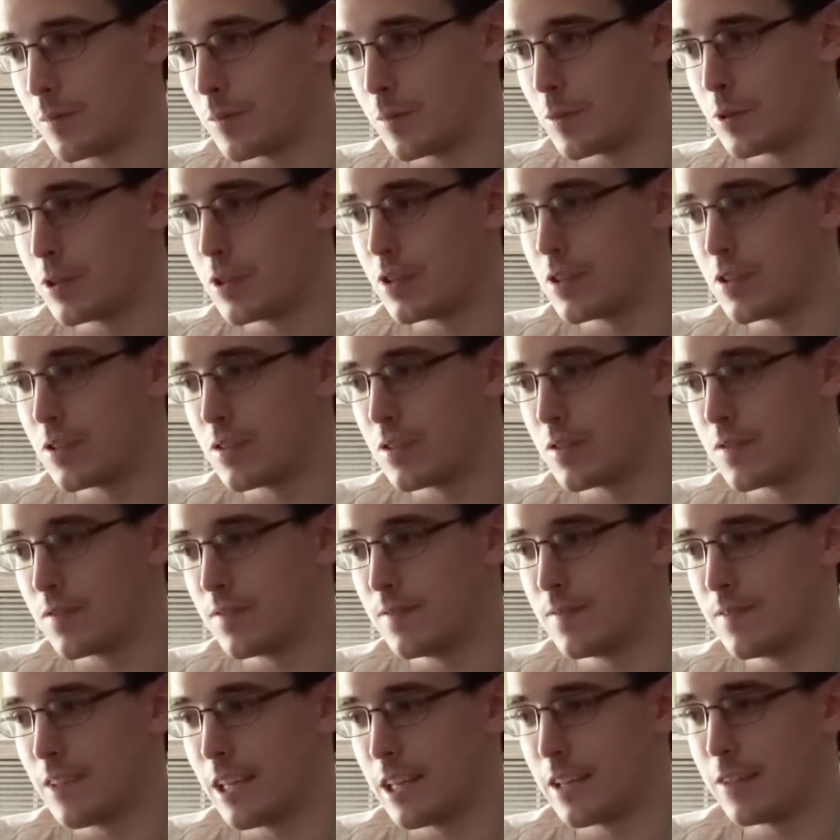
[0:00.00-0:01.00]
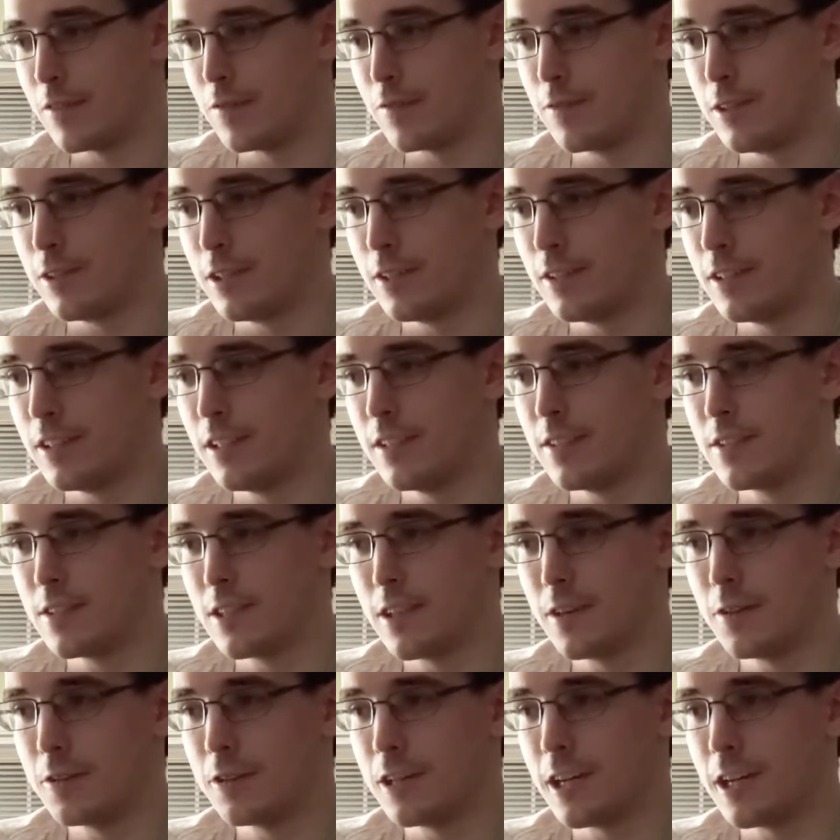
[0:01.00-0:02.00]
were just like really
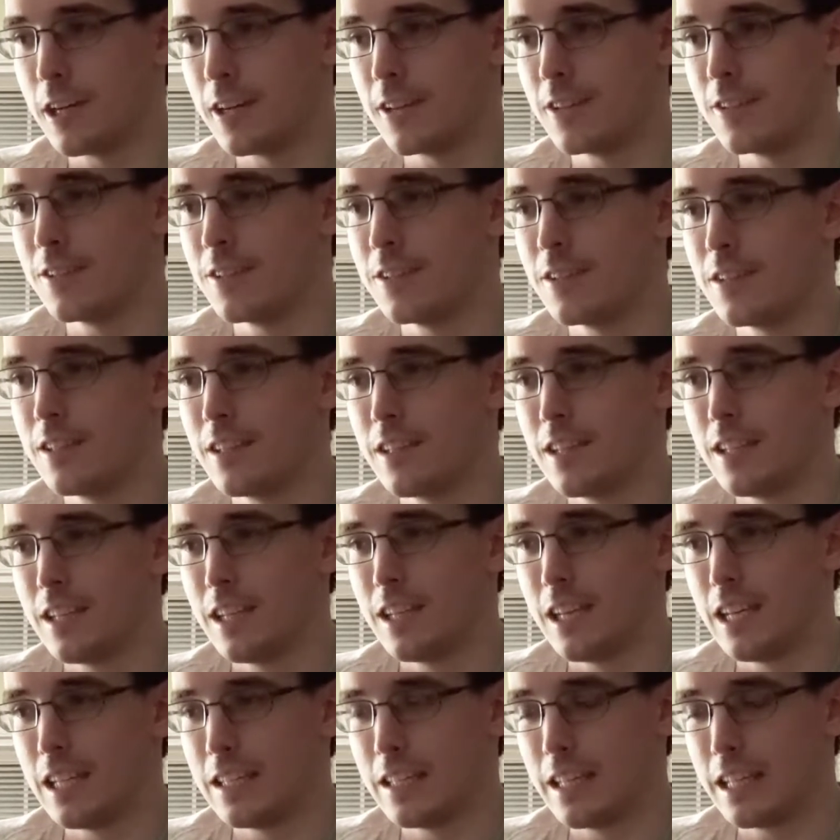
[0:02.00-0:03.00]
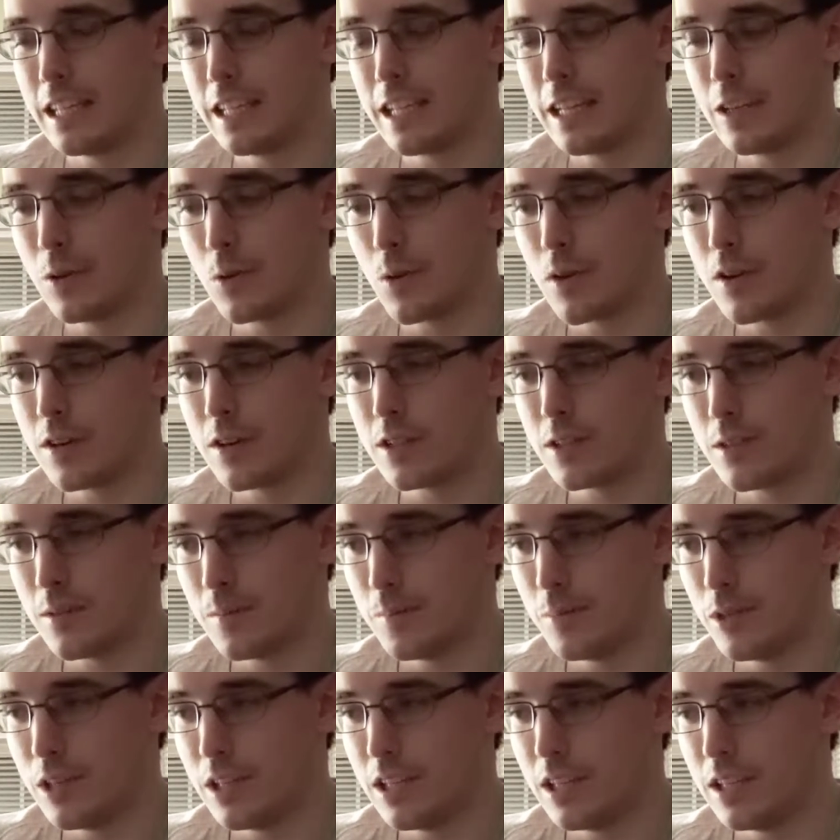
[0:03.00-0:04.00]
skilled at it, and like in order
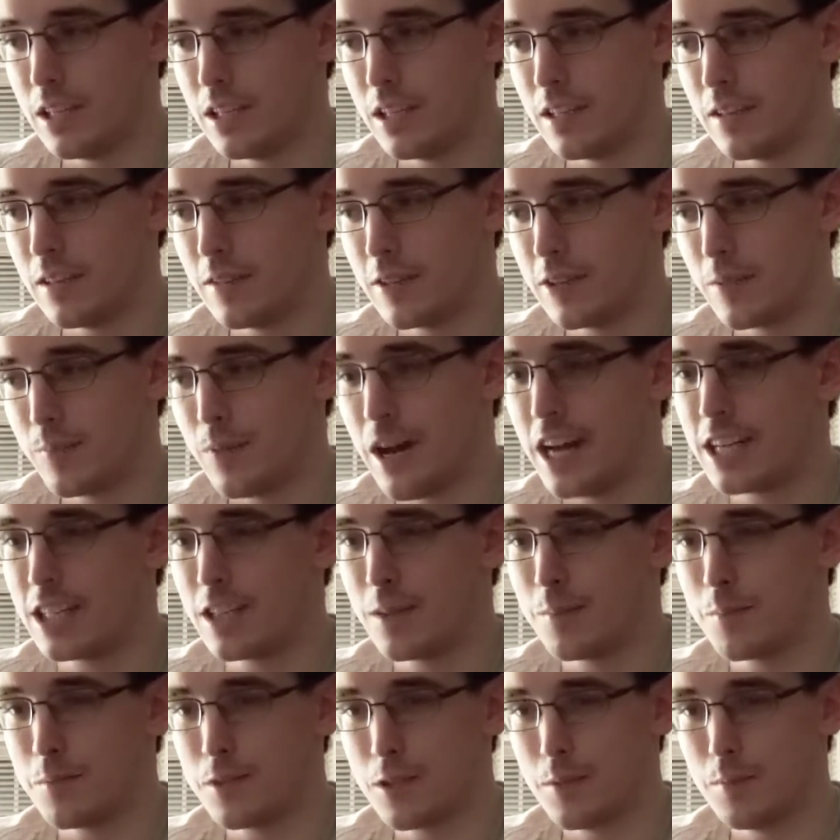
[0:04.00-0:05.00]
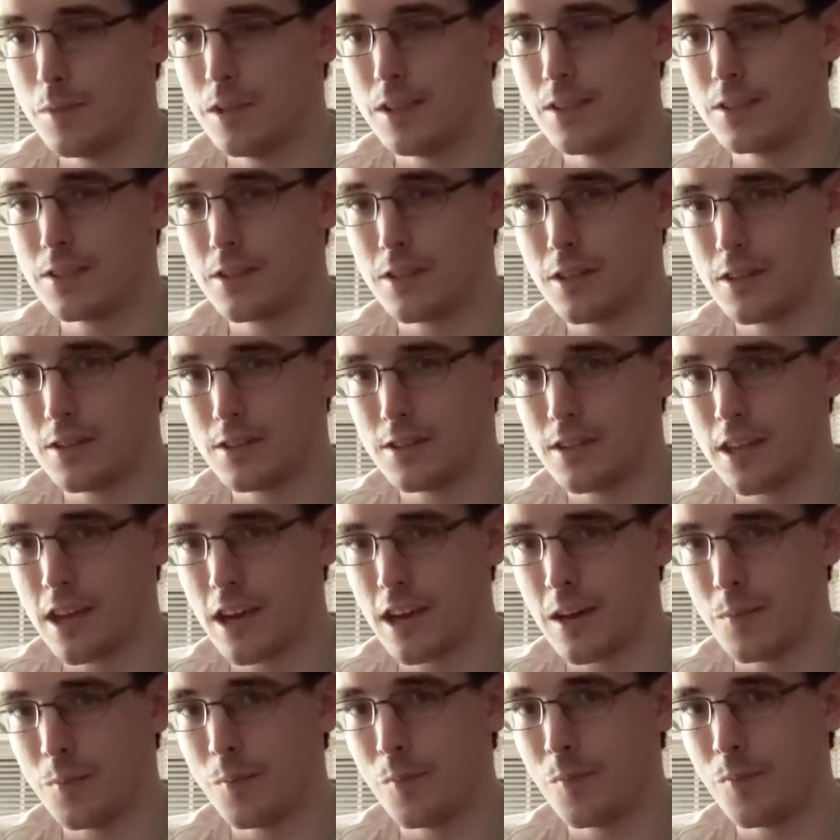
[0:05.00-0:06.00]
to match up to be as good as
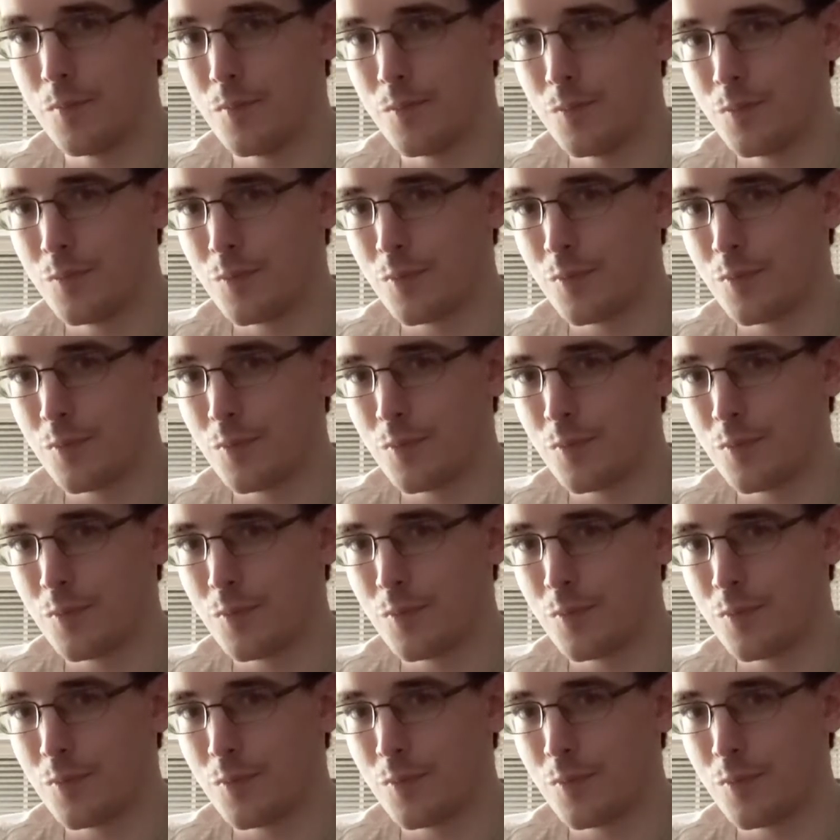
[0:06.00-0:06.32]
them,